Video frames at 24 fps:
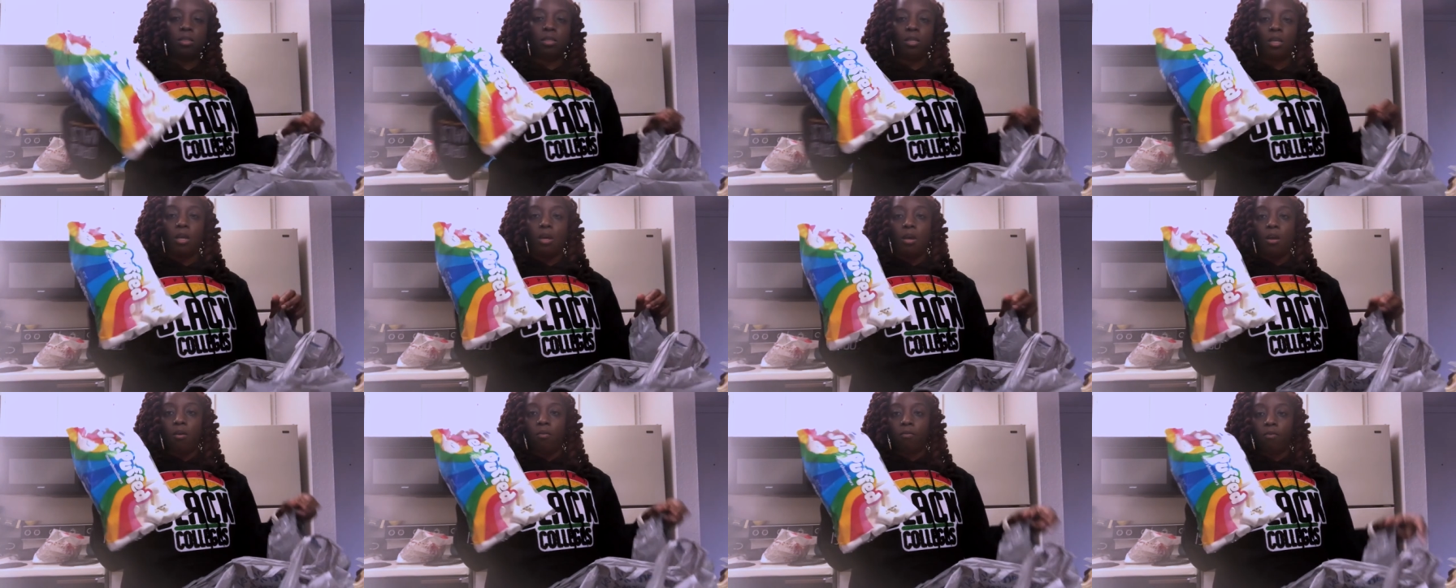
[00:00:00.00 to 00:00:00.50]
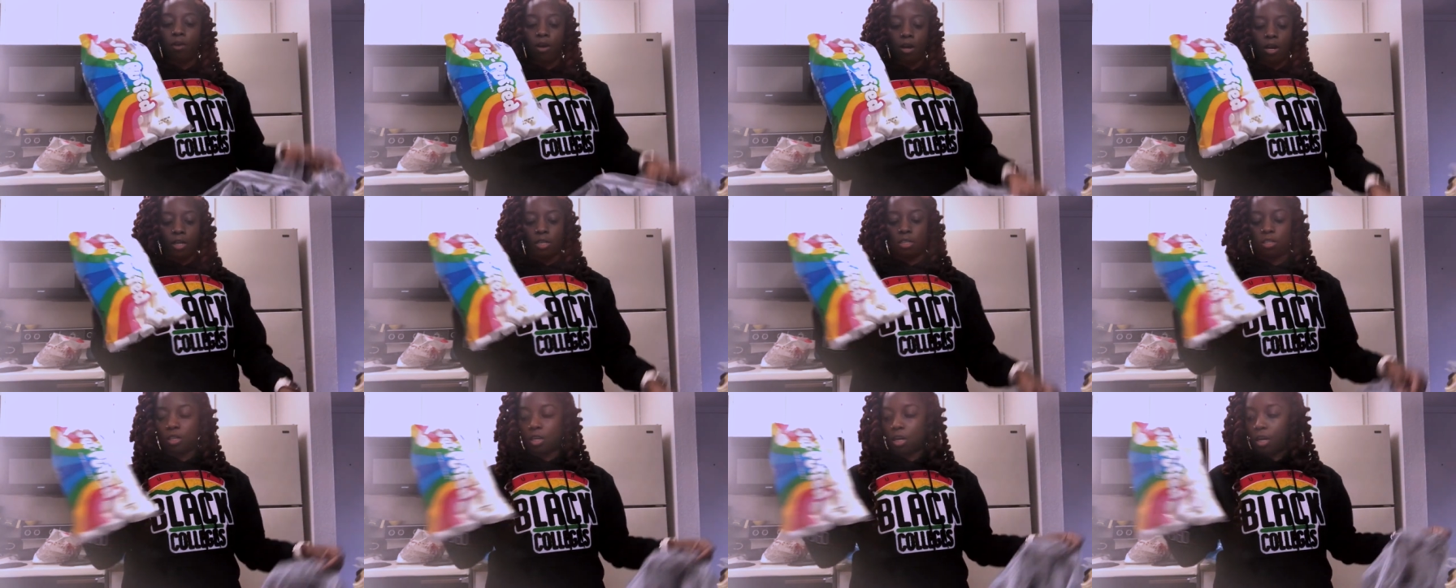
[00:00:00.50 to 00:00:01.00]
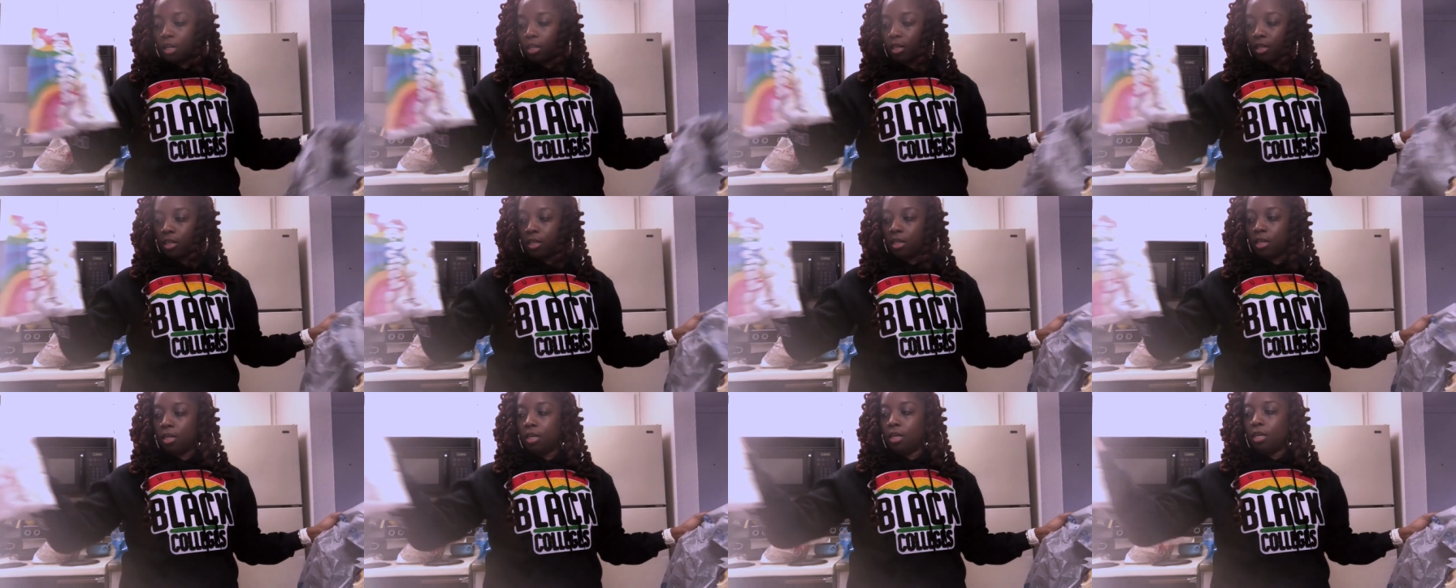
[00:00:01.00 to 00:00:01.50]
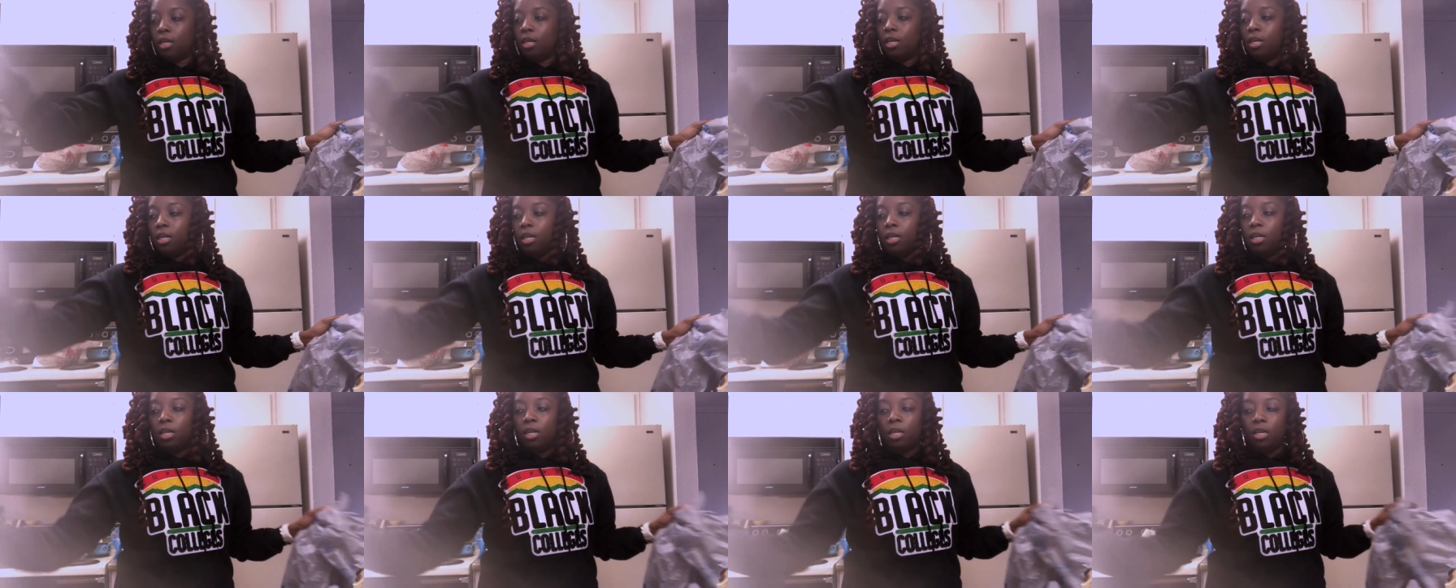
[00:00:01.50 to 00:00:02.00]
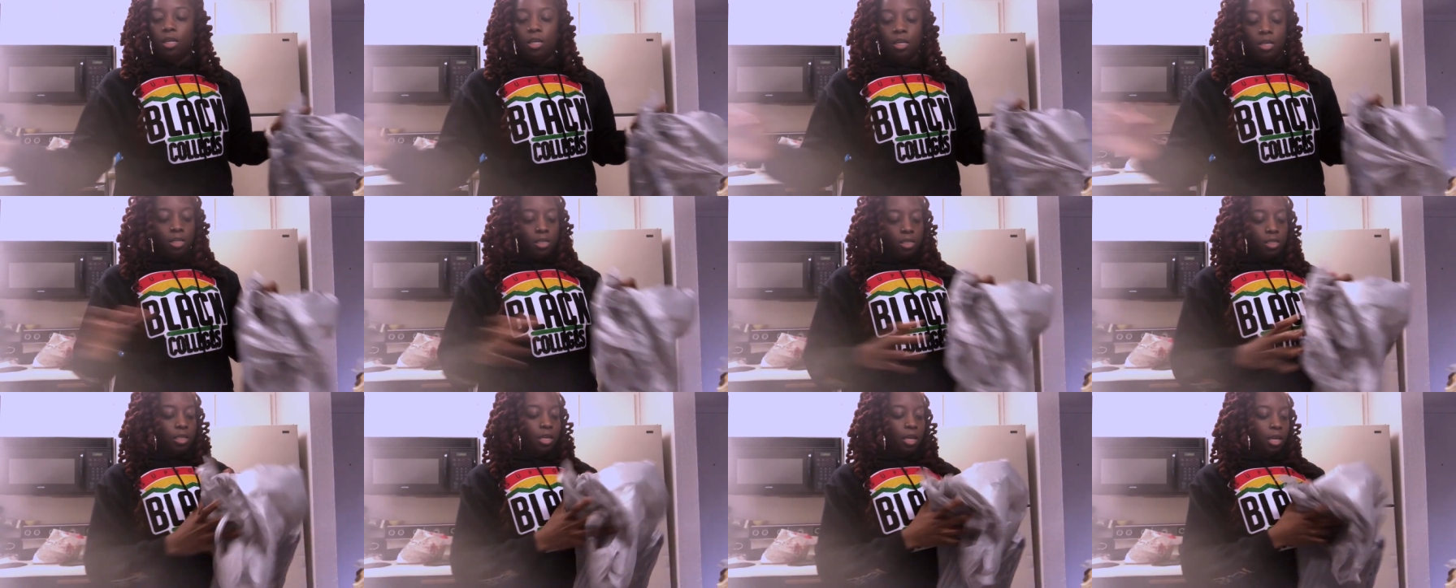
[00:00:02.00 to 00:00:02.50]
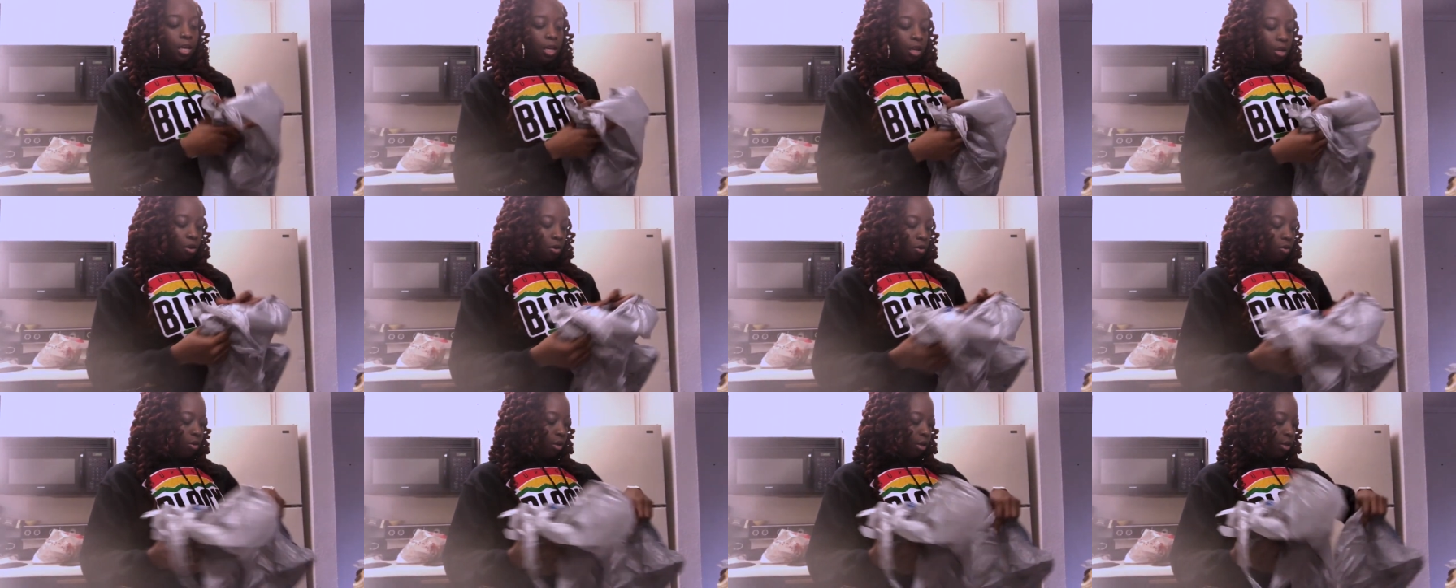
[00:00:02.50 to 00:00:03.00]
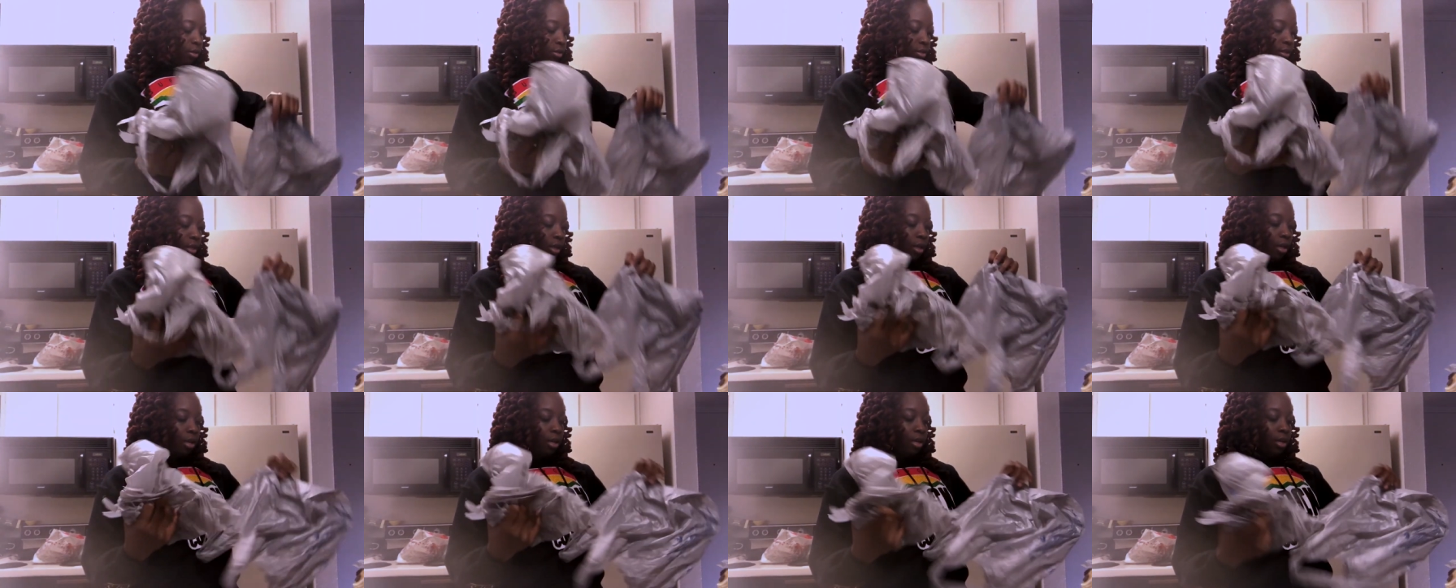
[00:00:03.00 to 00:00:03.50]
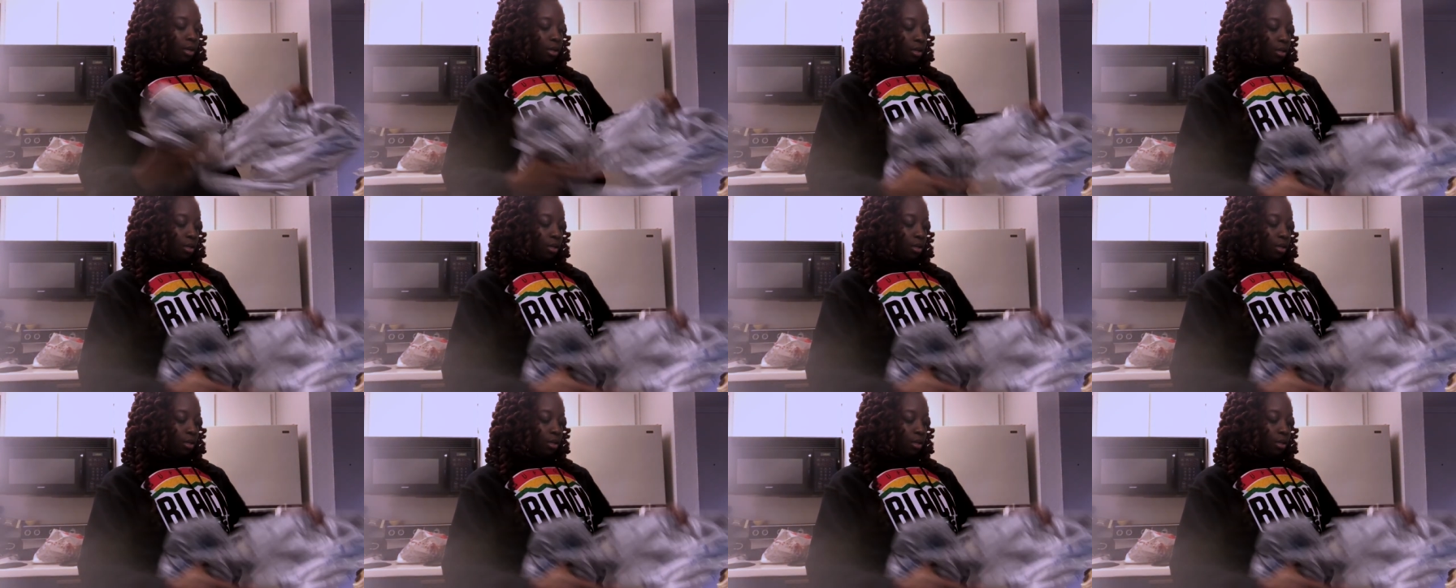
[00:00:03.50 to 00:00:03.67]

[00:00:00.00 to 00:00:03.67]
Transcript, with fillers: for hot chocolate. Getting cold outside.